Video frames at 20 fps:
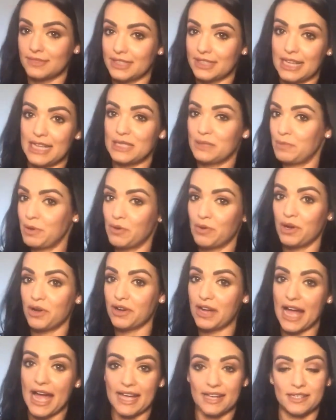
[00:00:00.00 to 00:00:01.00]
let's be real,
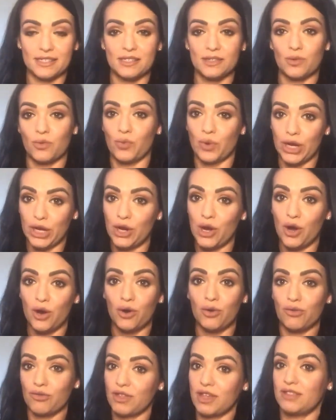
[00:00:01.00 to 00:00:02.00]
guys, we
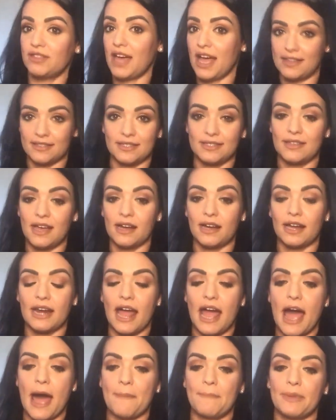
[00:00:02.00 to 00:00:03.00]
know that that's not gonna
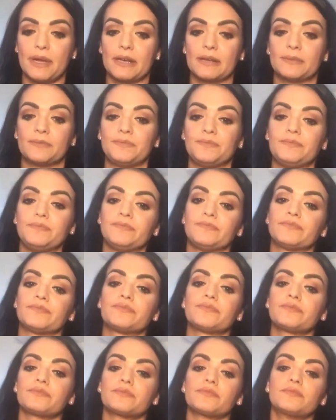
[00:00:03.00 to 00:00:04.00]
happen.
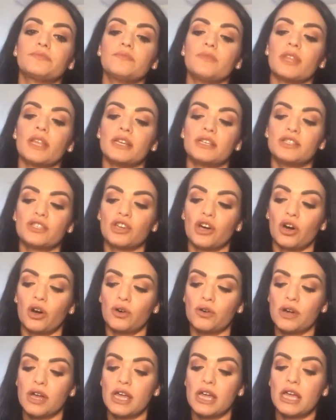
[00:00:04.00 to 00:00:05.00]

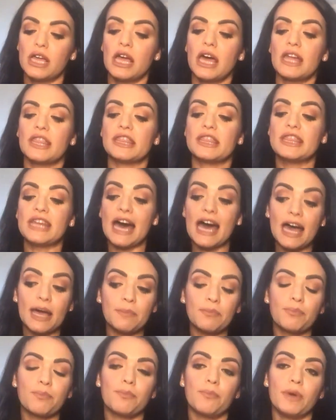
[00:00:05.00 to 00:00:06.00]
So
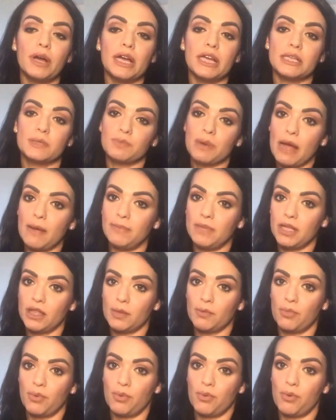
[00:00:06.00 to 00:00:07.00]
that is probably
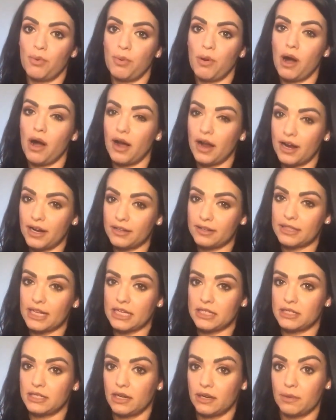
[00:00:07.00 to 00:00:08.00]
the part
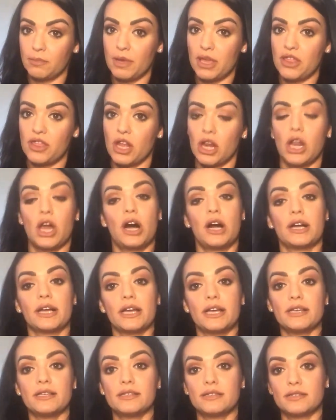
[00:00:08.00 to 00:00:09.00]
that took me the
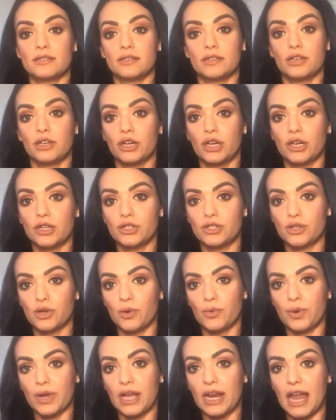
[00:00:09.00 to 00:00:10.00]
longest
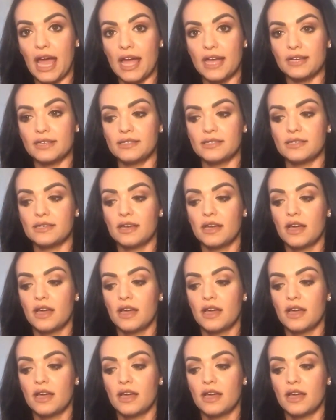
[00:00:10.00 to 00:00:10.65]
to realize.